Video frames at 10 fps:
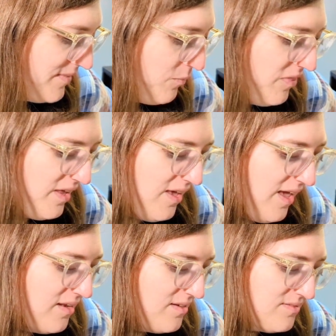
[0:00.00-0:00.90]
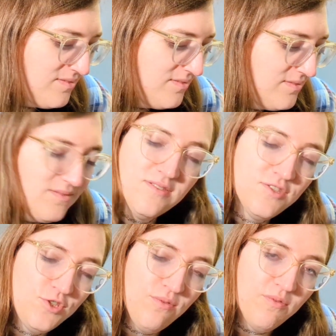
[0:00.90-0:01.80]
And when they can't
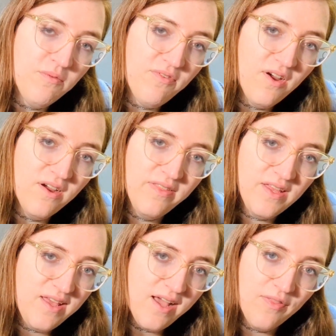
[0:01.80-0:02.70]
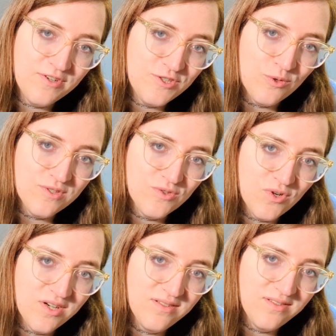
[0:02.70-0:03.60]
shoot from afar, they take out their short
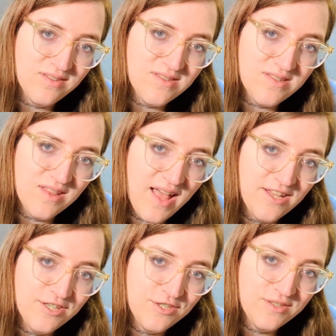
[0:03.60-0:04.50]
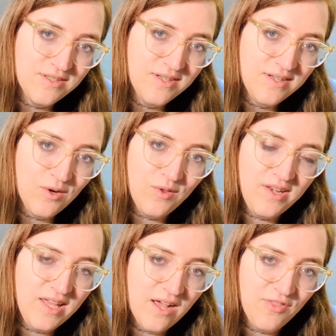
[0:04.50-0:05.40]
sword and slash, or they
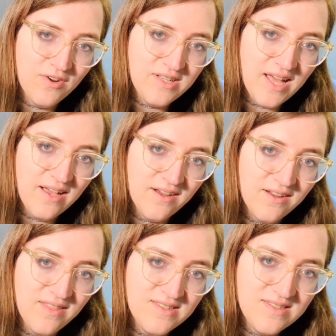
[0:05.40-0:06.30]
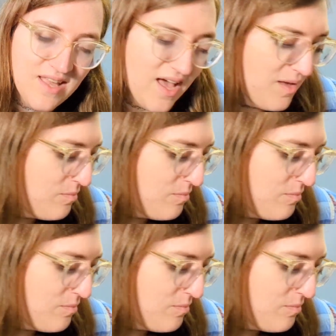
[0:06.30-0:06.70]
take out their dagger and stab.